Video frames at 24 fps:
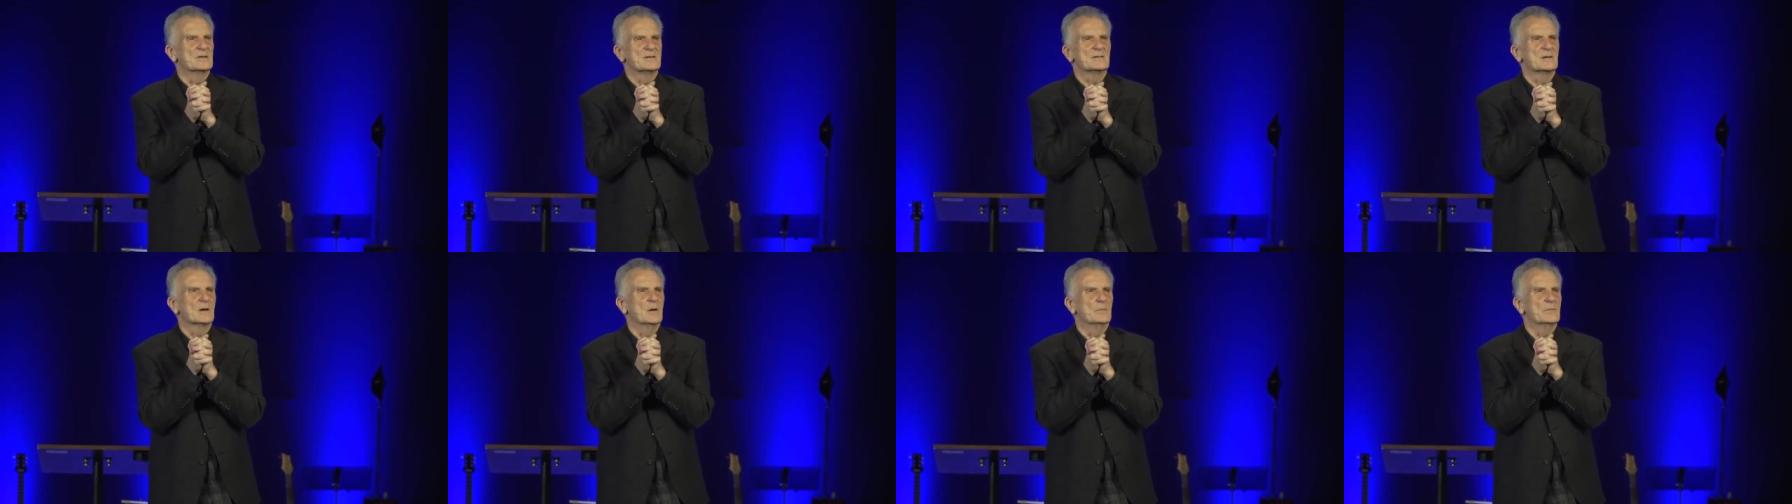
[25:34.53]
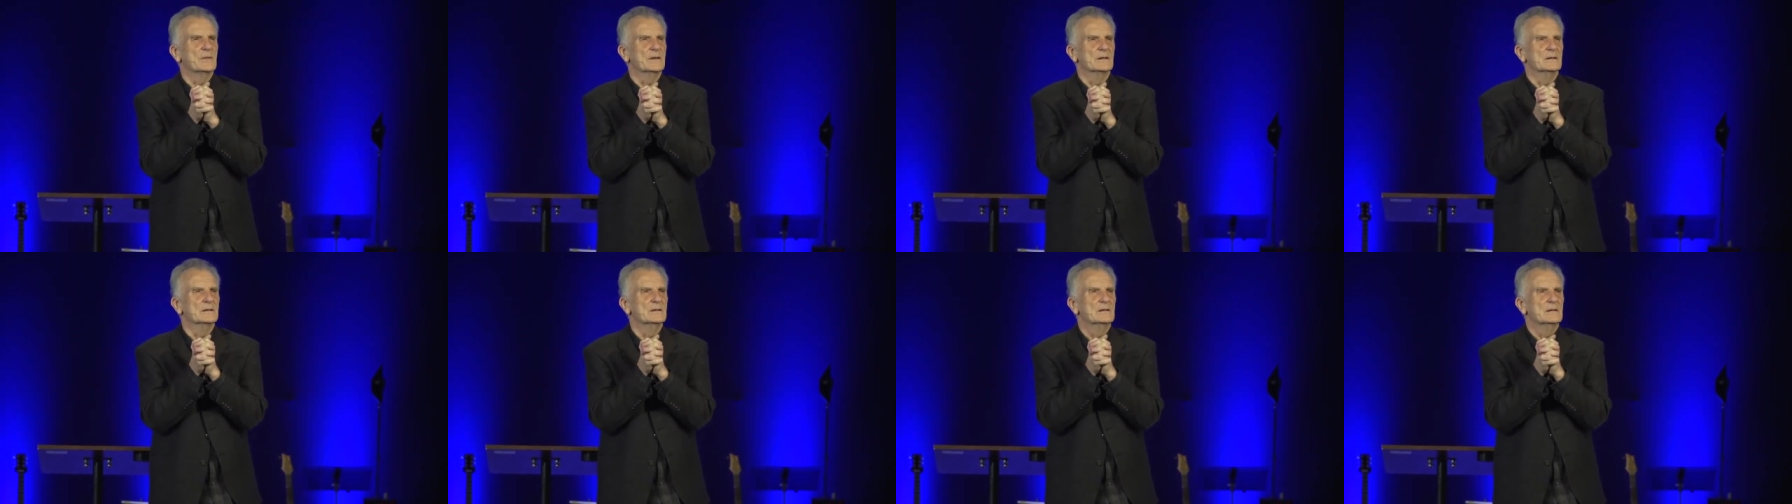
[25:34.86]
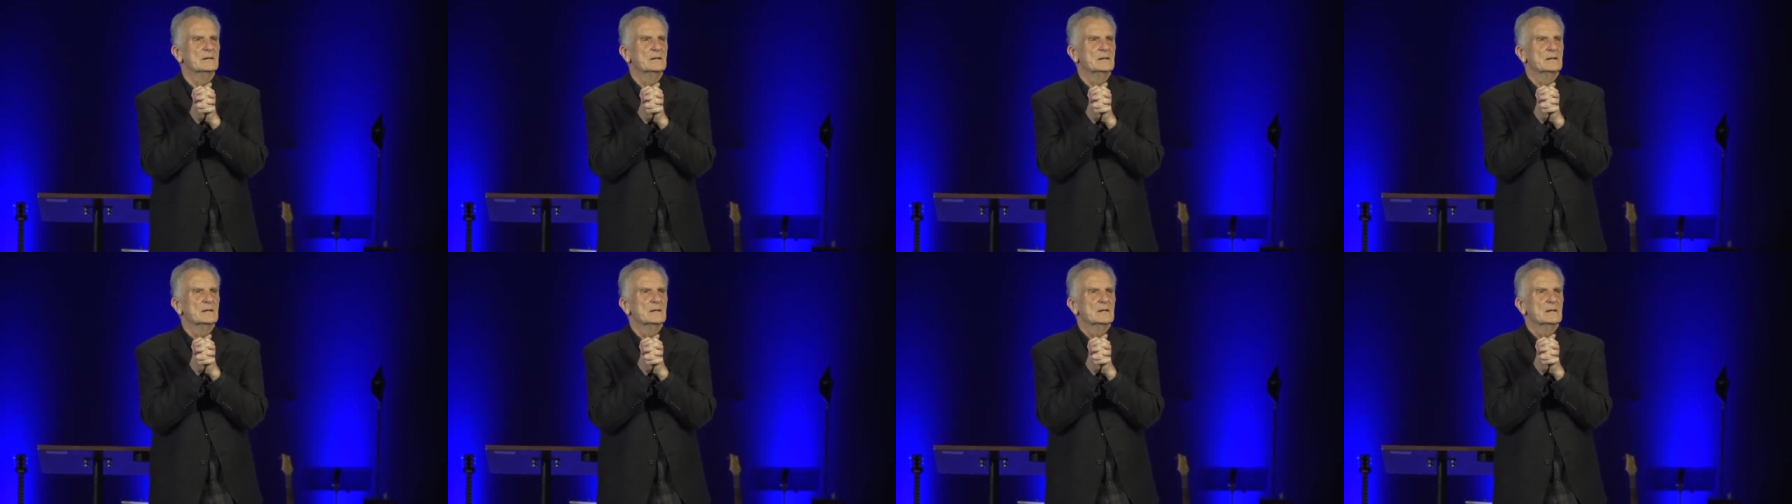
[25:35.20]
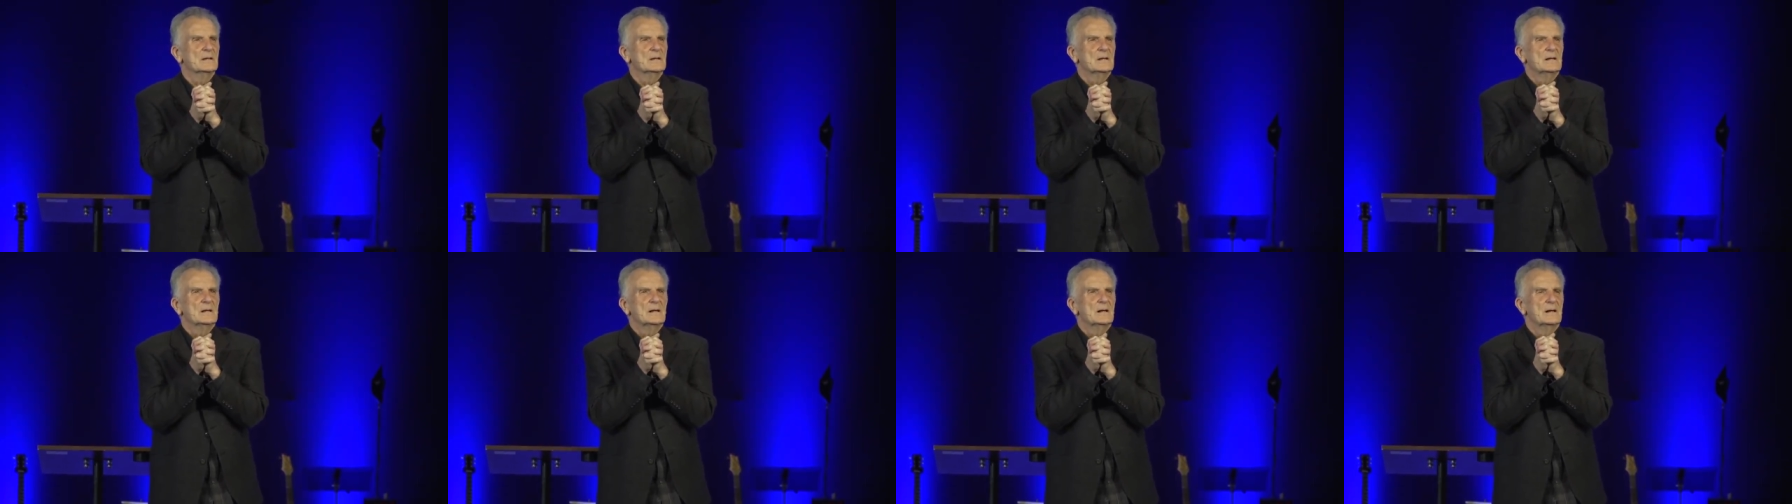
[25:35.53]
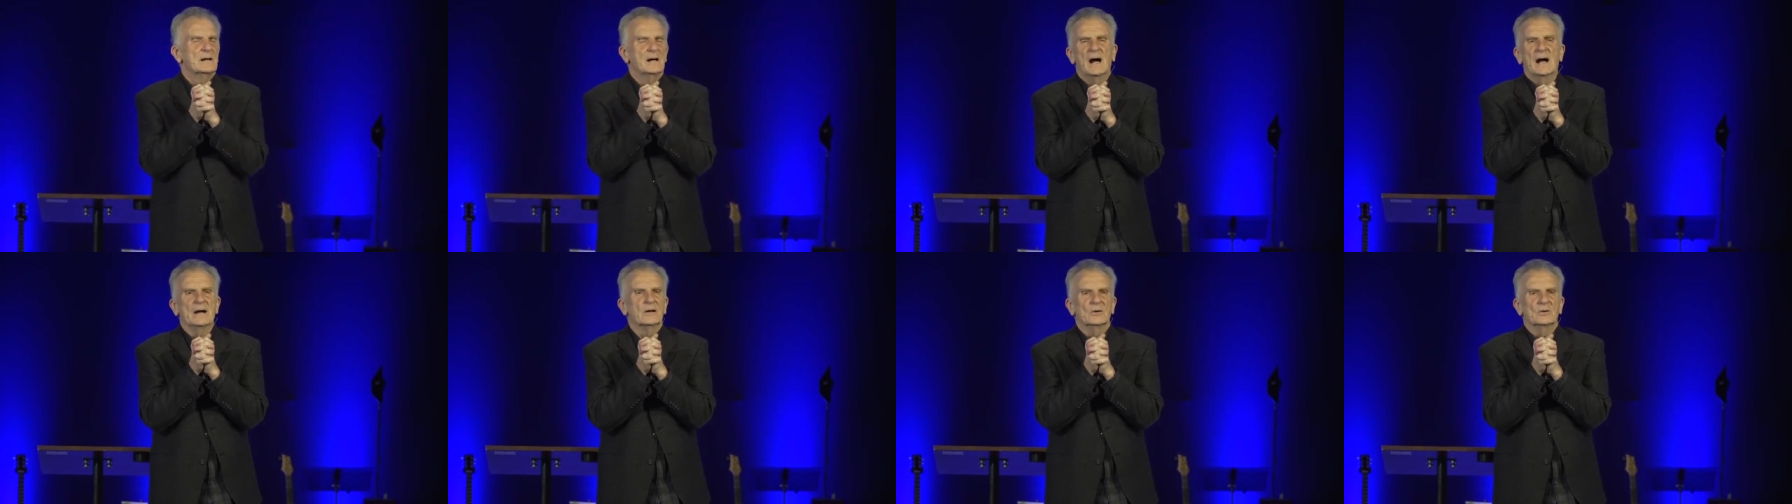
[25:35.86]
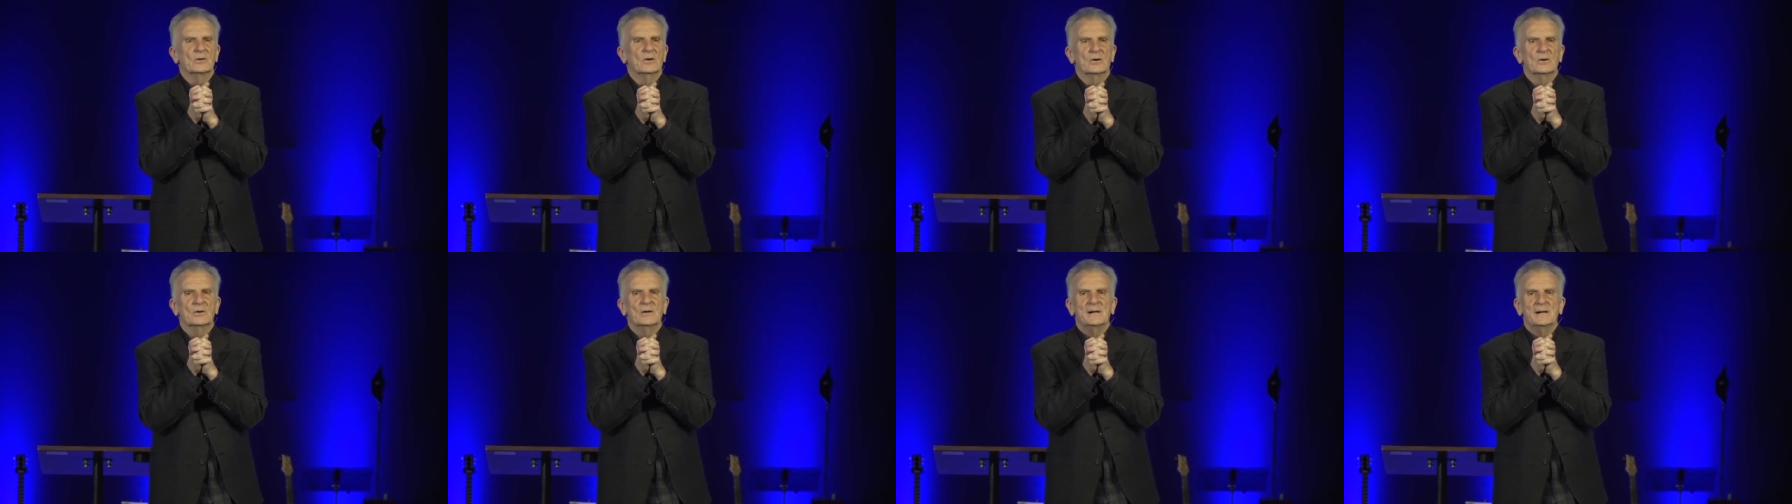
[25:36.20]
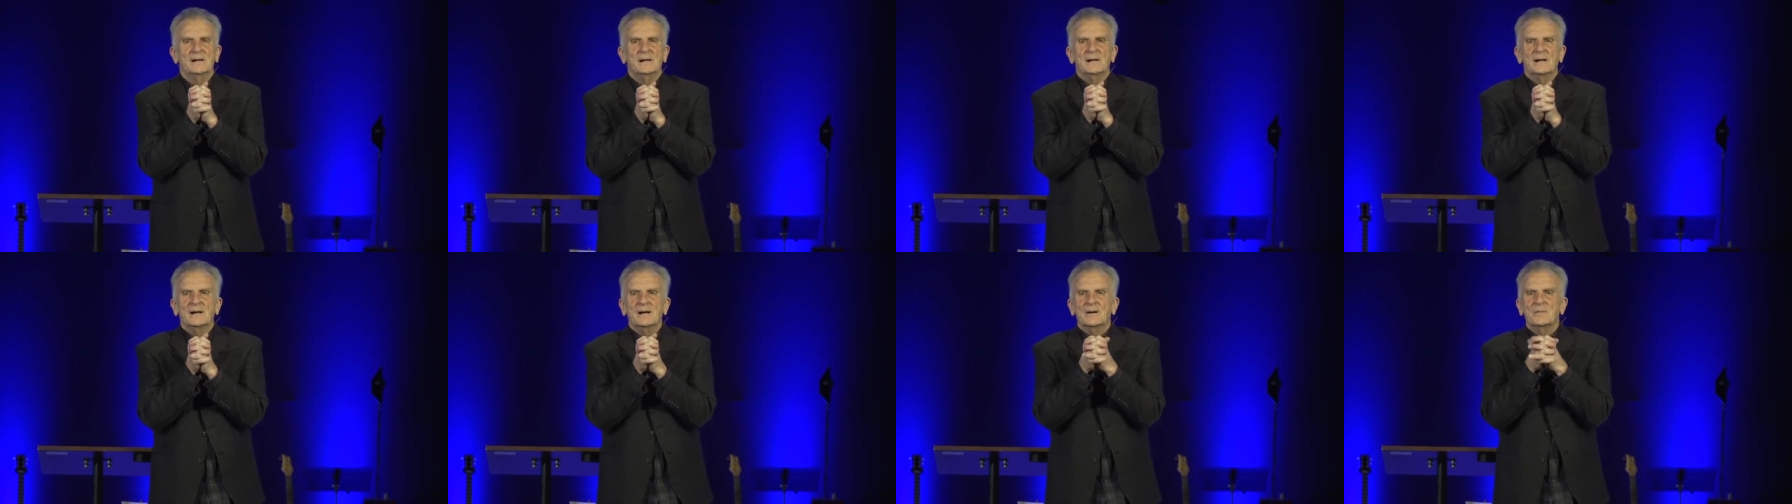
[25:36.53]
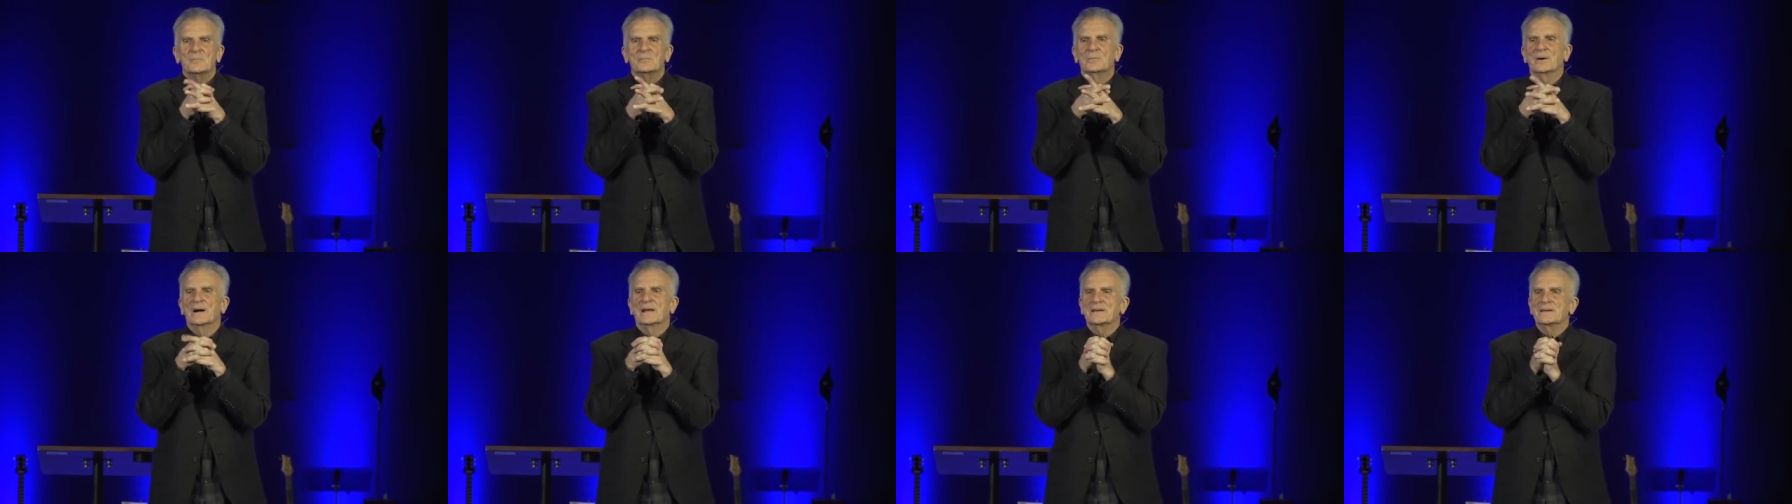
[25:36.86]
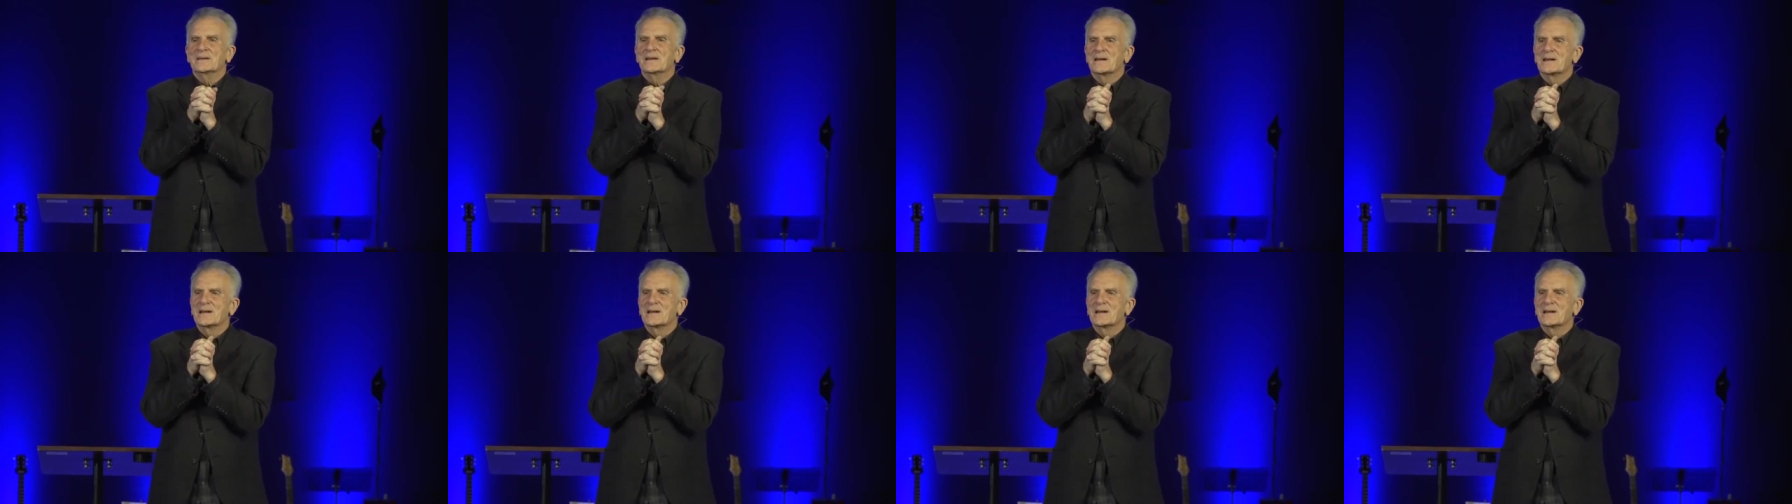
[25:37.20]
something. I don't know. But,